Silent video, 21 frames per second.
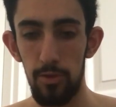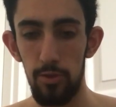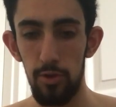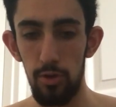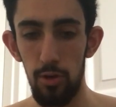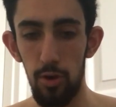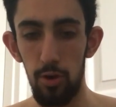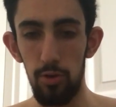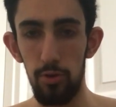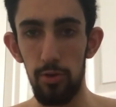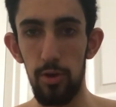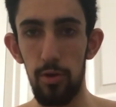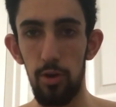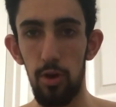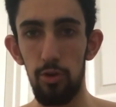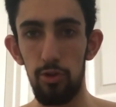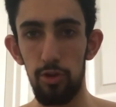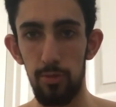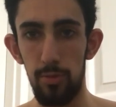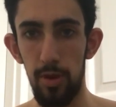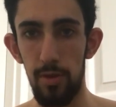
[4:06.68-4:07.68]
you
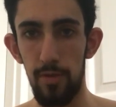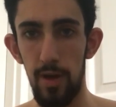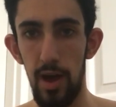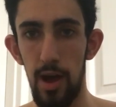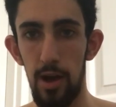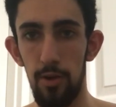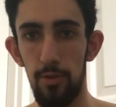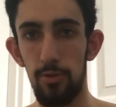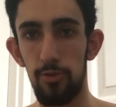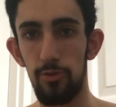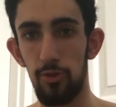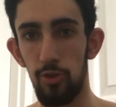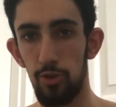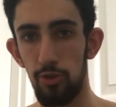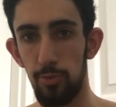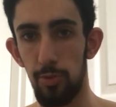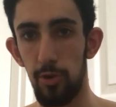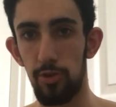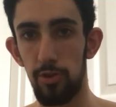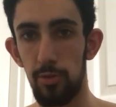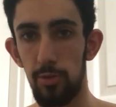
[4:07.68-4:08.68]
hold your breath out for as long
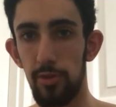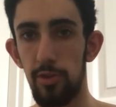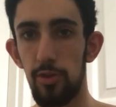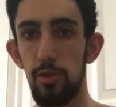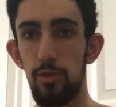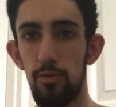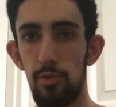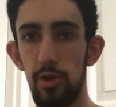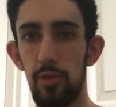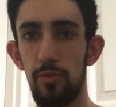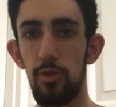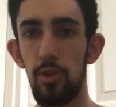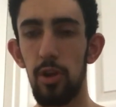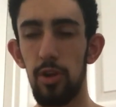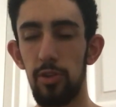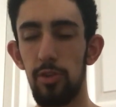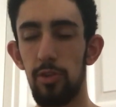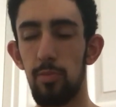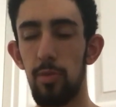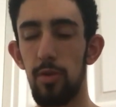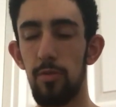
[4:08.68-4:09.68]
as possible until you really feel
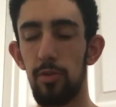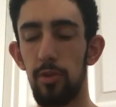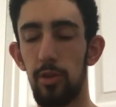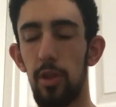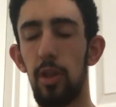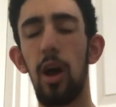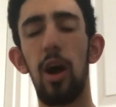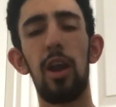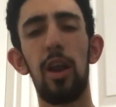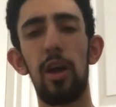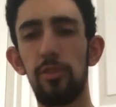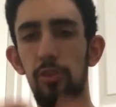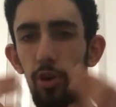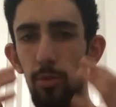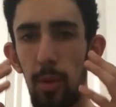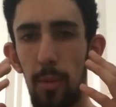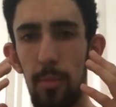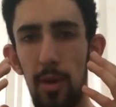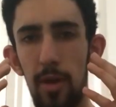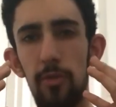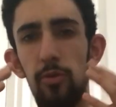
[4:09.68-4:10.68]
like you're breathing in. I like to
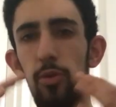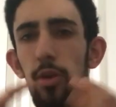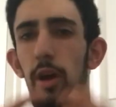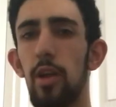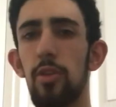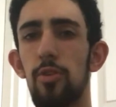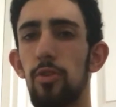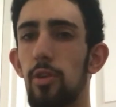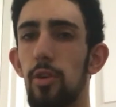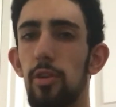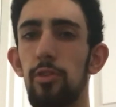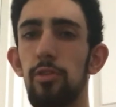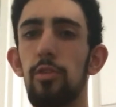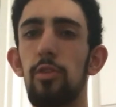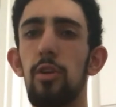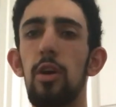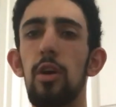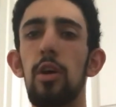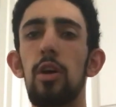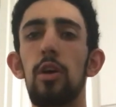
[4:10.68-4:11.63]
hold my breath when I do this.